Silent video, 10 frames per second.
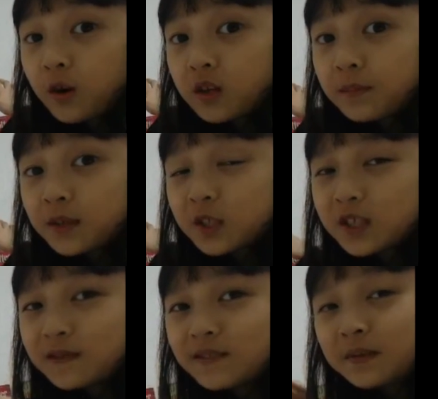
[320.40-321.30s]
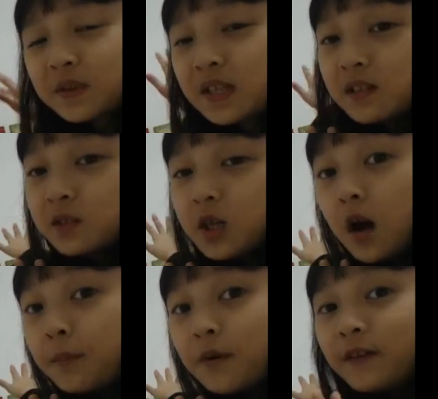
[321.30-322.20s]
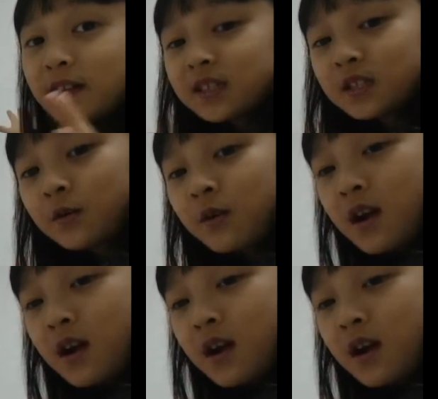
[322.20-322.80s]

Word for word: the bookshelves that's on top of it. So